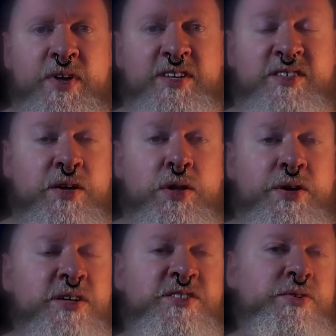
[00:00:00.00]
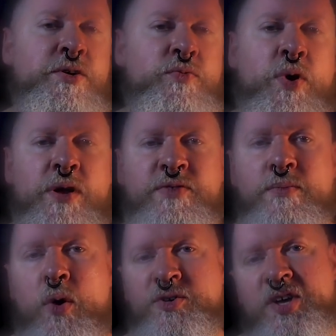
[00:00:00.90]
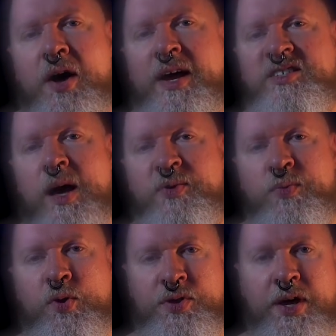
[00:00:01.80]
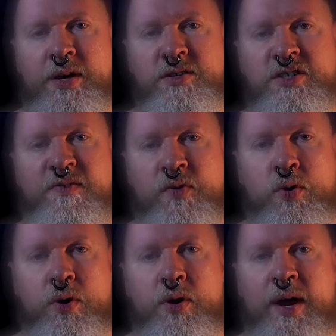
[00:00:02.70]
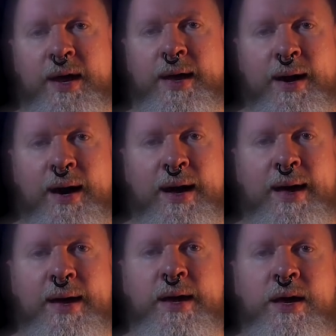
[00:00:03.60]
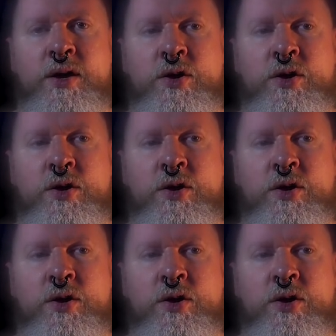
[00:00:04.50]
It's still considered one of the most unacceptable things for a guy